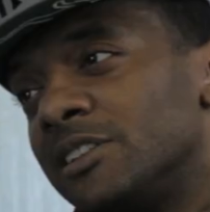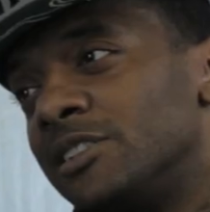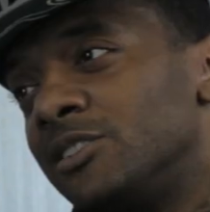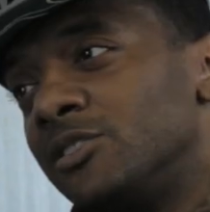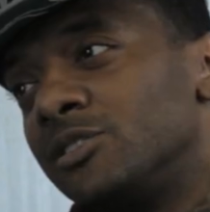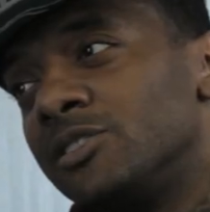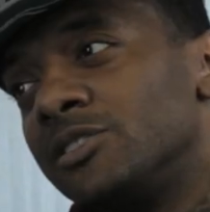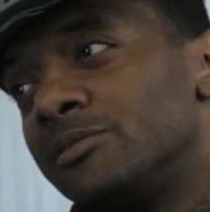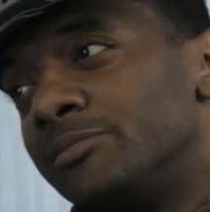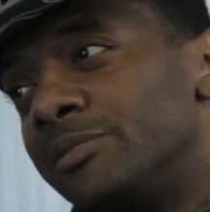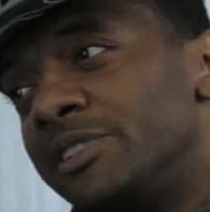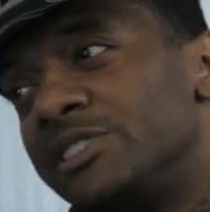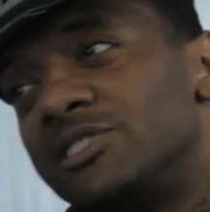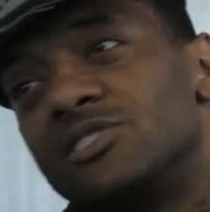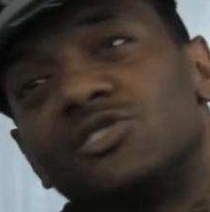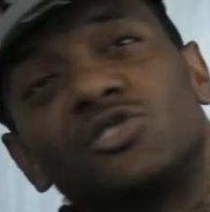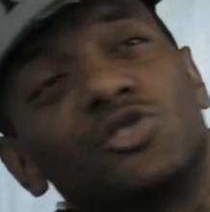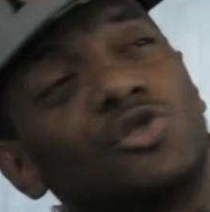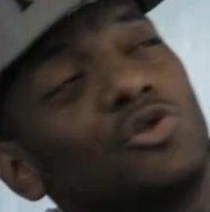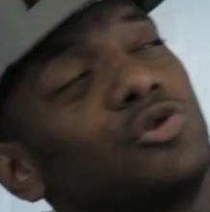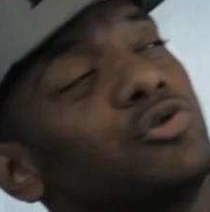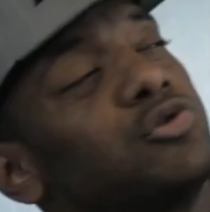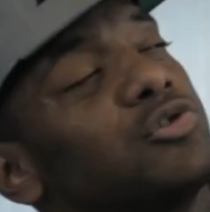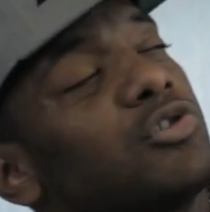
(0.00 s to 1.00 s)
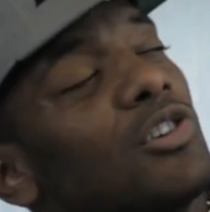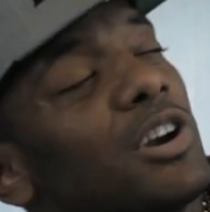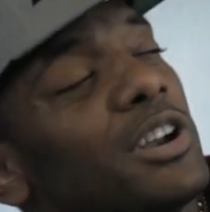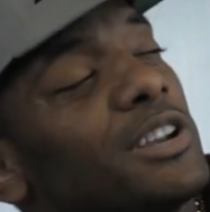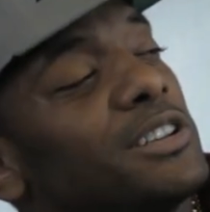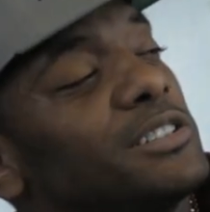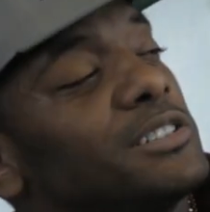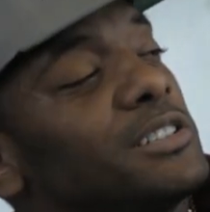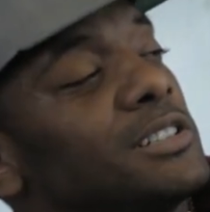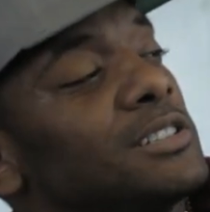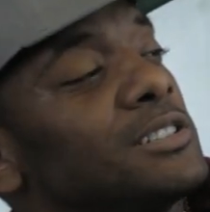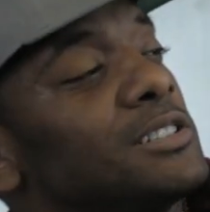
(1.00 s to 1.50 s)
like, yo, this bitch is
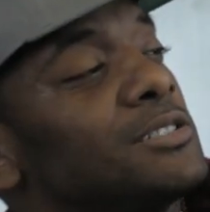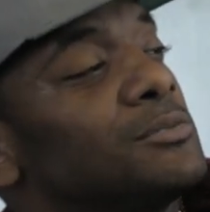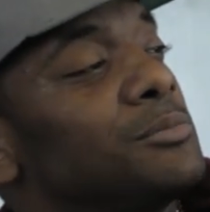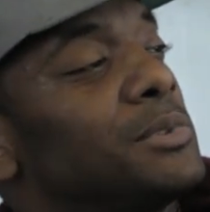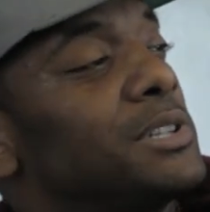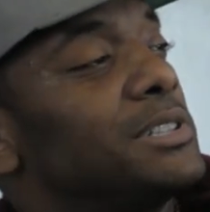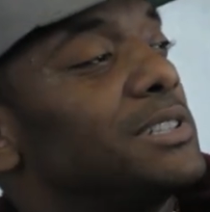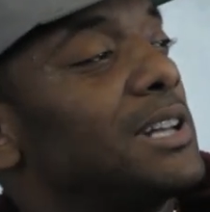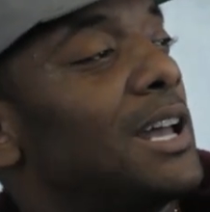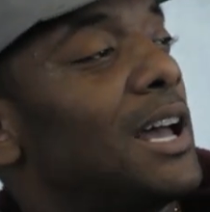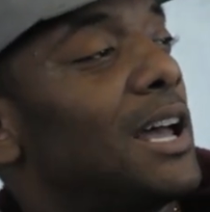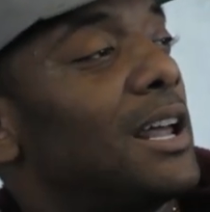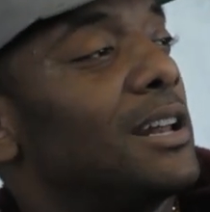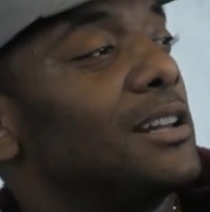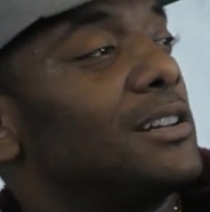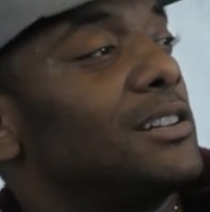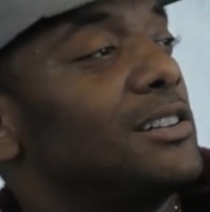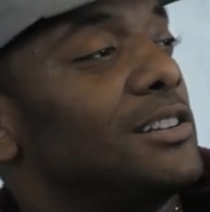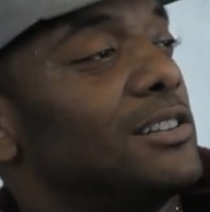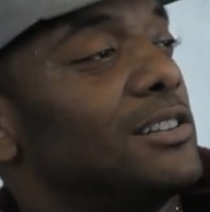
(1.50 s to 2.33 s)
crazy. Get this bitch out of